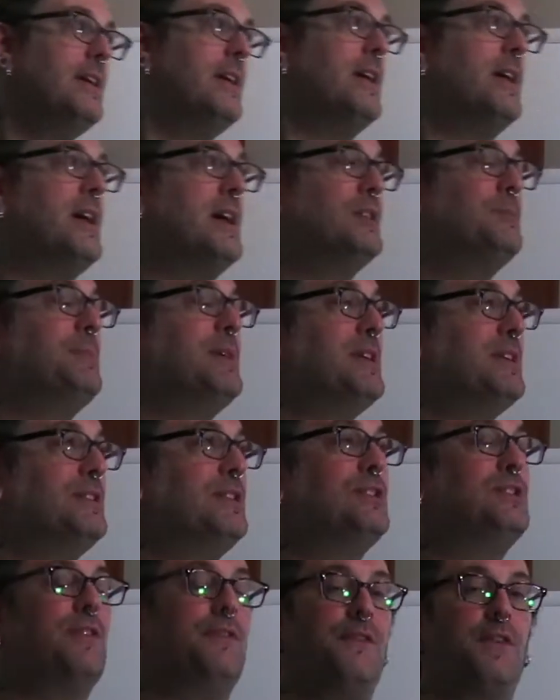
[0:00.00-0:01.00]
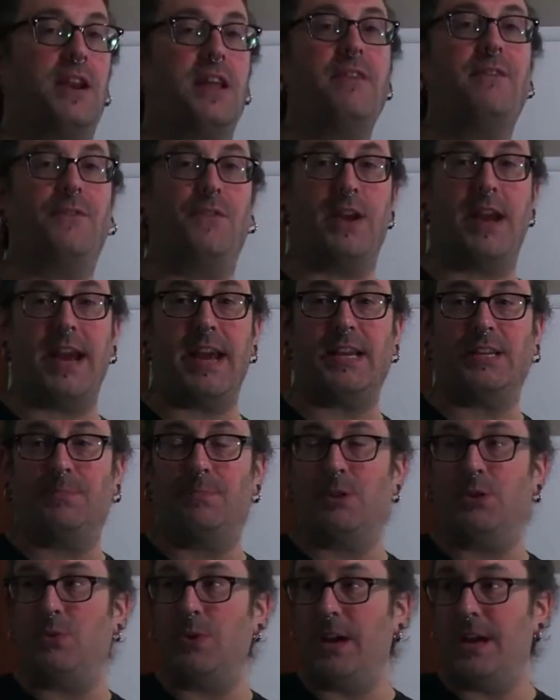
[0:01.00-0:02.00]
It's because there's a funny phrase
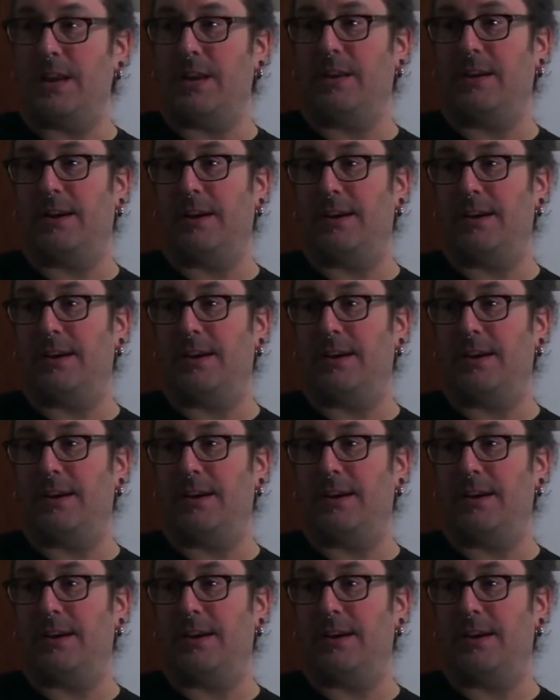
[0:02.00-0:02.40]
between